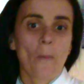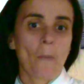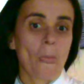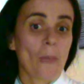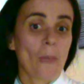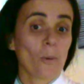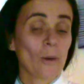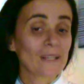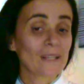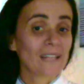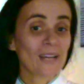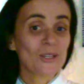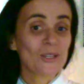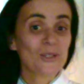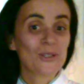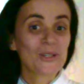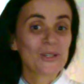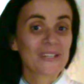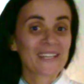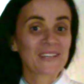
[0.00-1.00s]
What are you
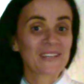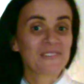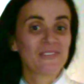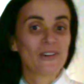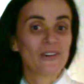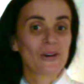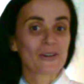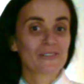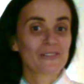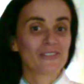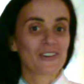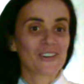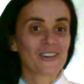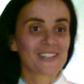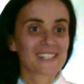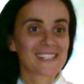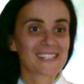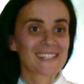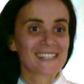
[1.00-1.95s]
looking for first?